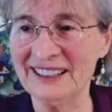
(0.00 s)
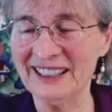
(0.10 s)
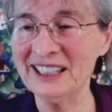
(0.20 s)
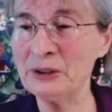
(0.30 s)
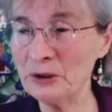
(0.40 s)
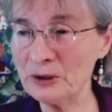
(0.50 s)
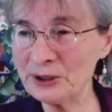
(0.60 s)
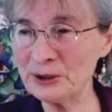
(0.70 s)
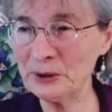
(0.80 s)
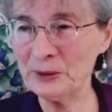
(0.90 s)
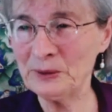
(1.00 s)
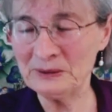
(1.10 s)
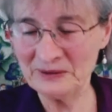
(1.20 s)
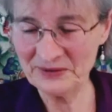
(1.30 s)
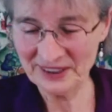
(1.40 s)
And also,
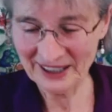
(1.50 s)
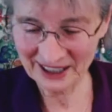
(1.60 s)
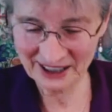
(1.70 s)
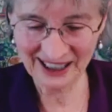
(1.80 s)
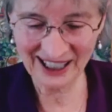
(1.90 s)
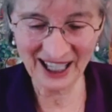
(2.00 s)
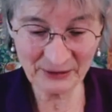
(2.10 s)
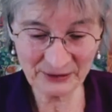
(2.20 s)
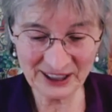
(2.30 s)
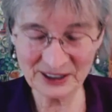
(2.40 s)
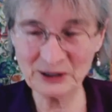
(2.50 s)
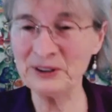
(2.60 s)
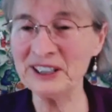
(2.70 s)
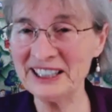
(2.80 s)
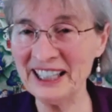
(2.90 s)
after the
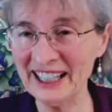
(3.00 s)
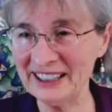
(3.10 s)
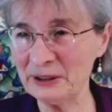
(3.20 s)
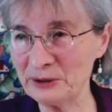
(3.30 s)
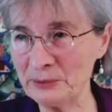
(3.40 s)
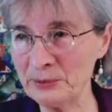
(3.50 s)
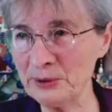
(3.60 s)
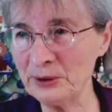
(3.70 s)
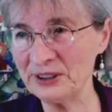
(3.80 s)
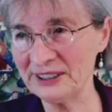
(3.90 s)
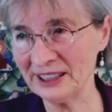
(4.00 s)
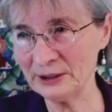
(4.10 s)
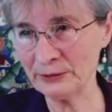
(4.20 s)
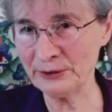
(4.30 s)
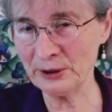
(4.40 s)
very end of the book, there is
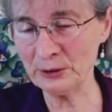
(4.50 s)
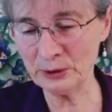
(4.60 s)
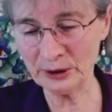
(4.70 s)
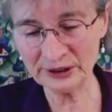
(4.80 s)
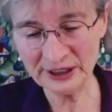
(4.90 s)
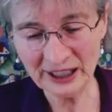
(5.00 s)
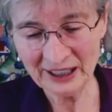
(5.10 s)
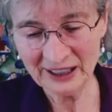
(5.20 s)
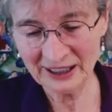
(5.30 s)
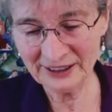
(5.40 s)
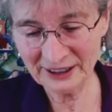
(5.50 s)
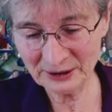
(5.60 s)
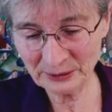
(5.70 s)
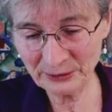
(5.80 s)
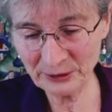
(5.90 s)
a foreword, and in
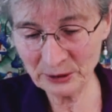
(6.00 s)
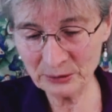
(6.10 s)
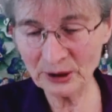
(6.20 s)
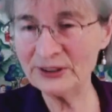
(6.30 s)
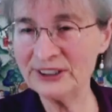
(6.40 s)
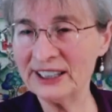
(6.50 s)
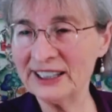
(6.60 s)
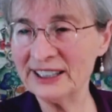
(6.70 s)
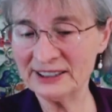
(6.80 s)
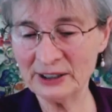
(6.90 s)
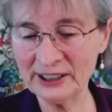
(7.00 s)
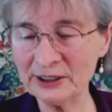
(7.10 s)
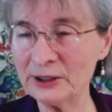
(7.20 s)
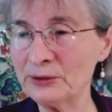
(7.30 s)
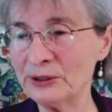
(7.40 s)
the foreword, there is a
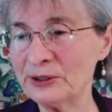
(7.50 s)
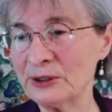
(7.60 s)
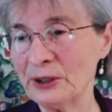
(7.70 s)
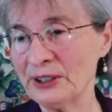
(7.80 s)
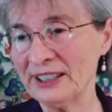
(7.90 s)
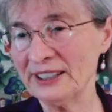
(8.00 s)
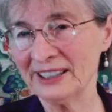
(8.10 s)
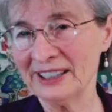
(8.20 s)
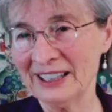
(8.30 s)
letter to the student.